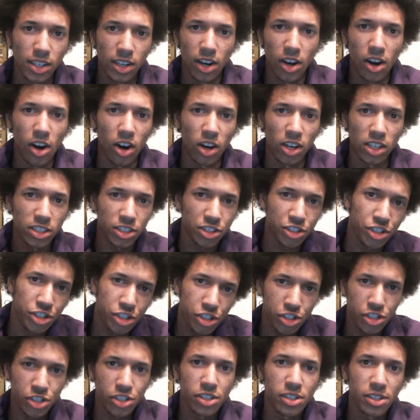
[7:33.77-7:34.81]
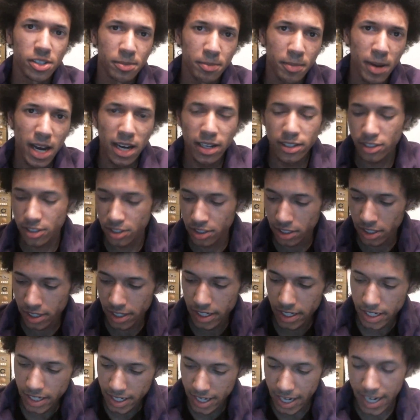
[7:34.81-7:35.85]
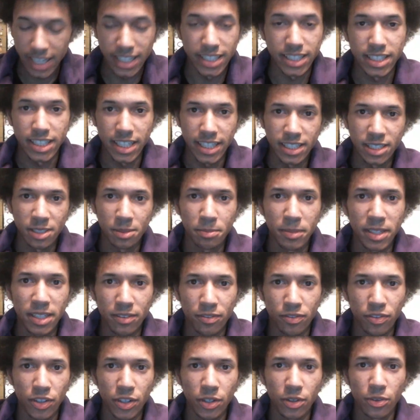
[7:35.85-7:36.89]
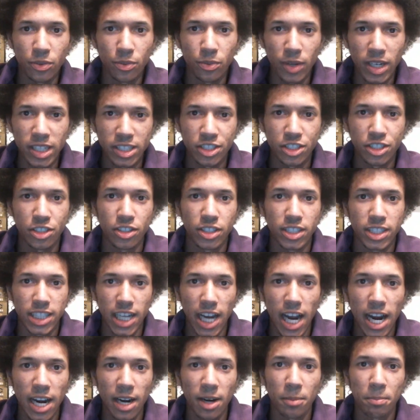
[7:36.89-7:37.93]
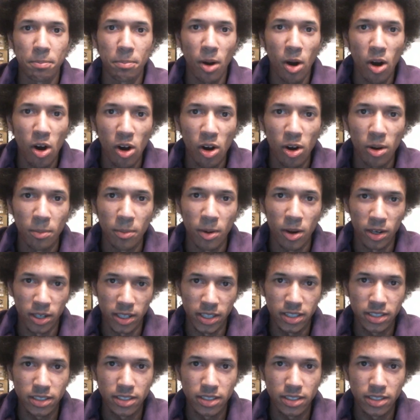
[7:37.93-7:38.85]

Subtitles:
arch mouse. It's meant for you to rest your entire palm on it.